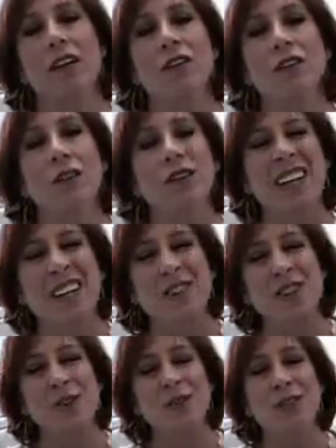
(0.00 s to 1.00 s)
So stay
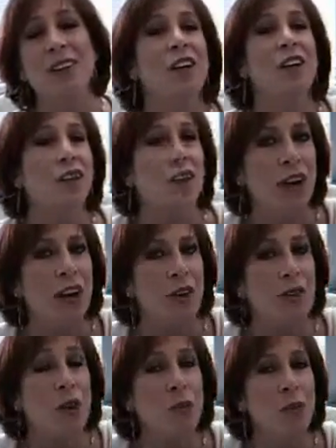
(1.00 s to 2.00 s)
tuned to your health,